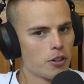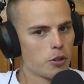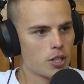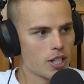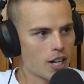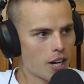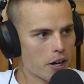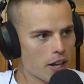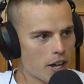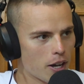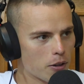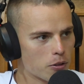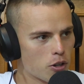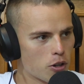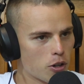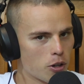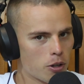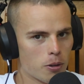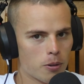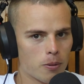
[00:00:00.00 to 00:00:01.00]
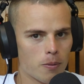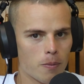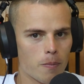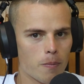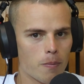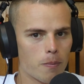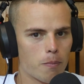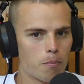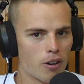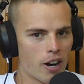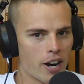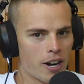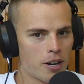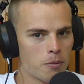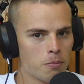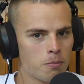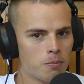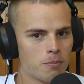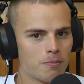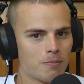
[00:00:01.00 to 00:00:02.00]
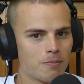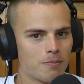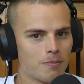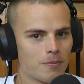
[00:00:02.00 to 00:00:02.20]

Shout out to Braden